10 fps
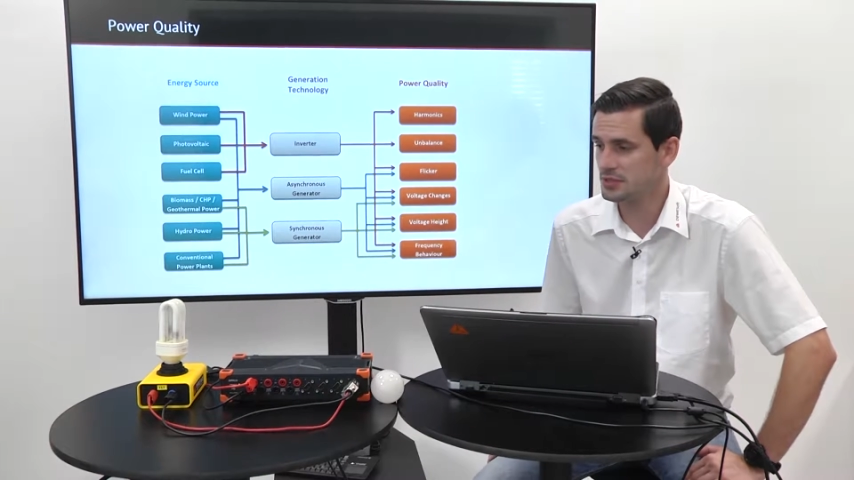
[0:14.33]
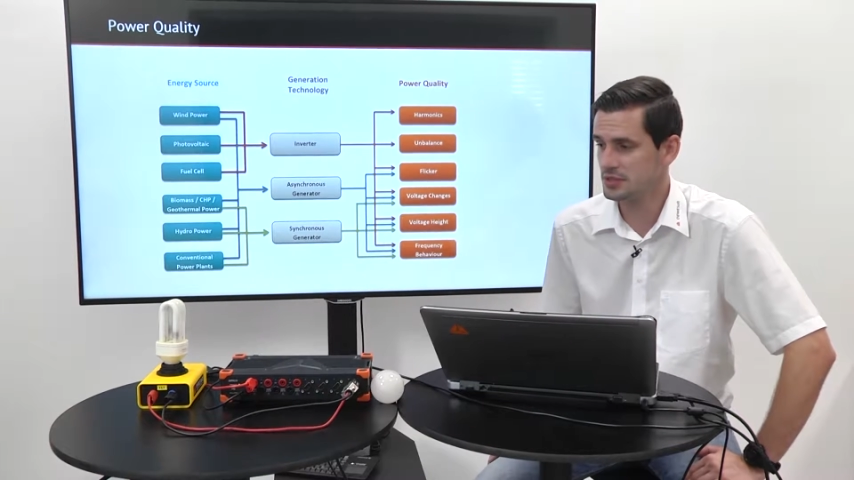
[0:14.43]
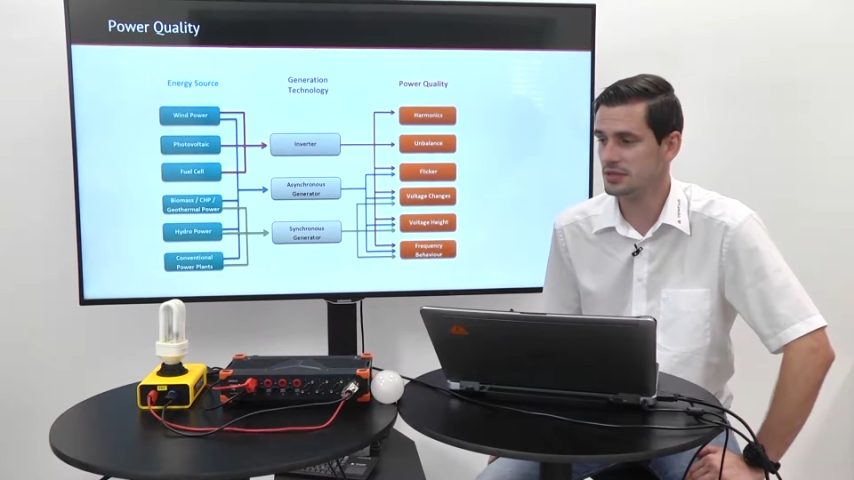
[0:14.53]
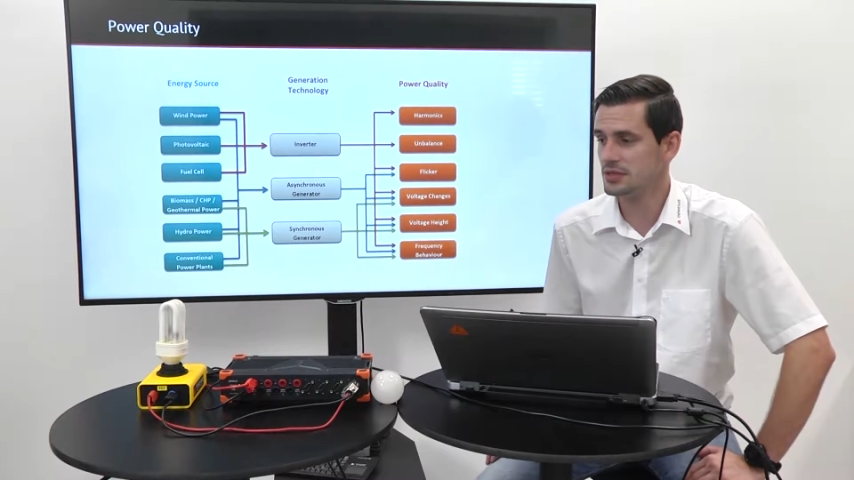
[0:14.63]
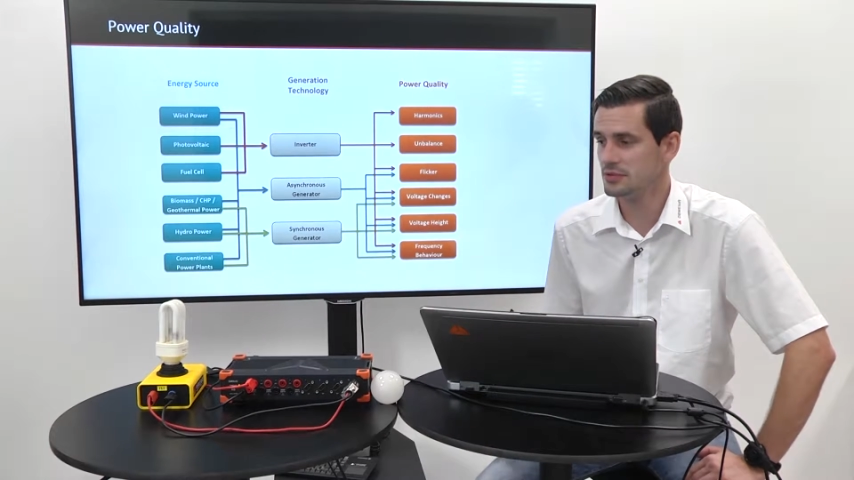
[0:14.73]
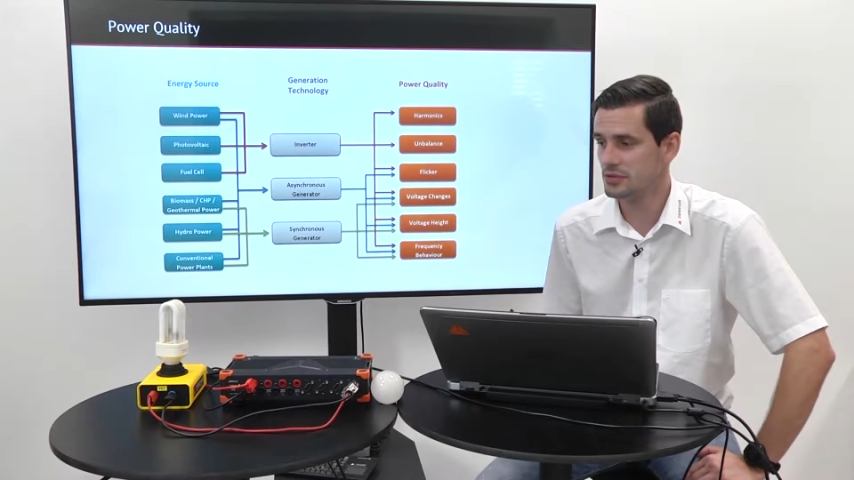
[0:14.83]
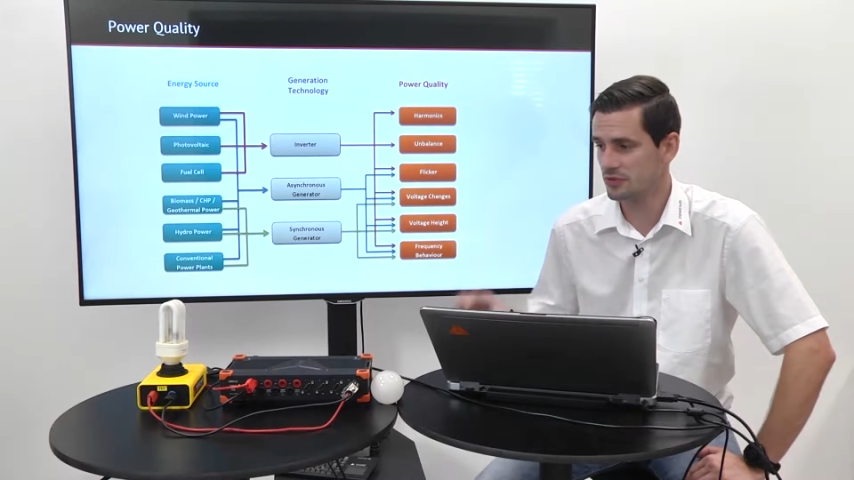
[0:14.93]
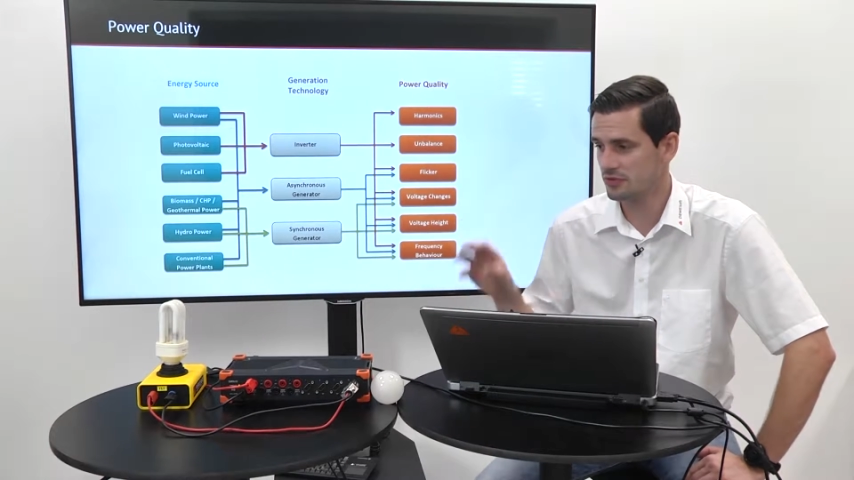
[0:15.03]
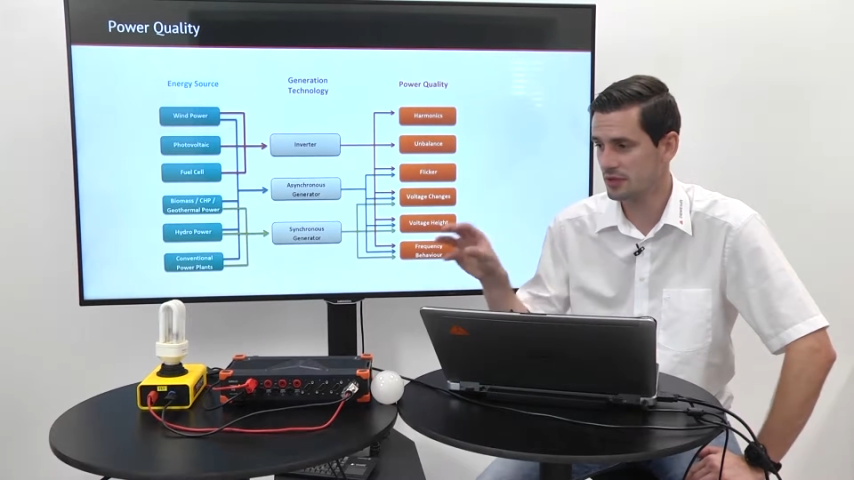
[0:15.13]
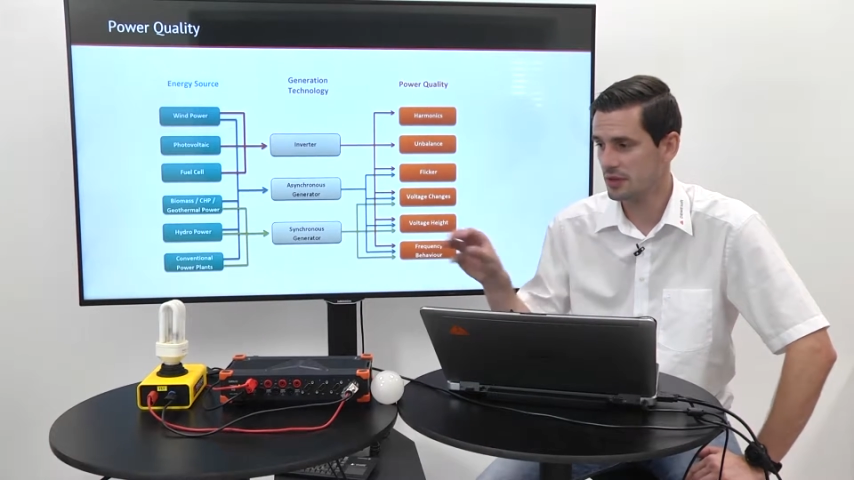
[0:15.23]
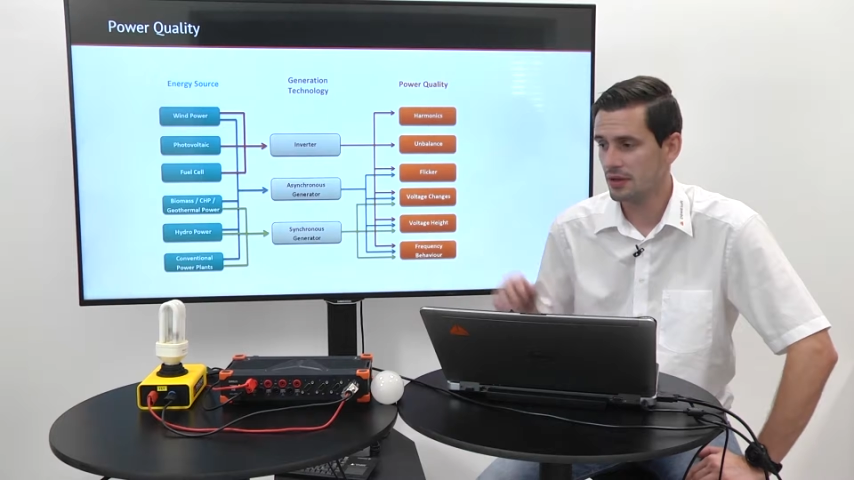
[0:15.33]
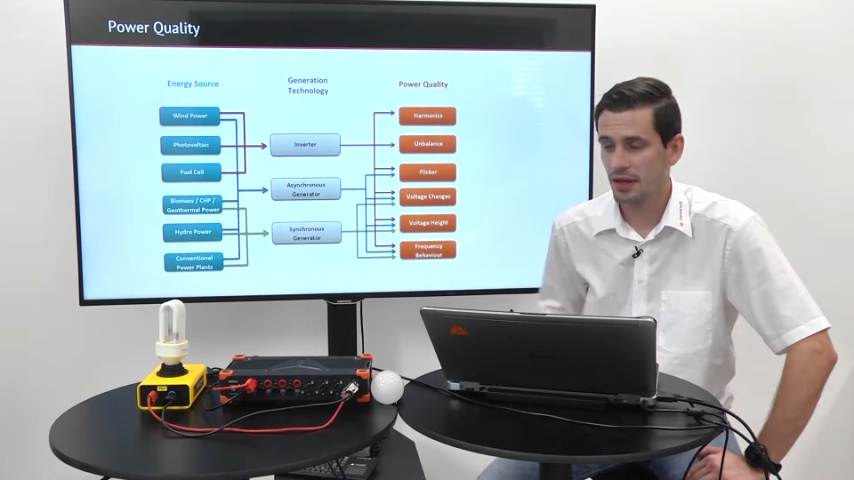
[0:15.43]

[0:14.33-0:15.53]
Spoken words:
within Dewesoft,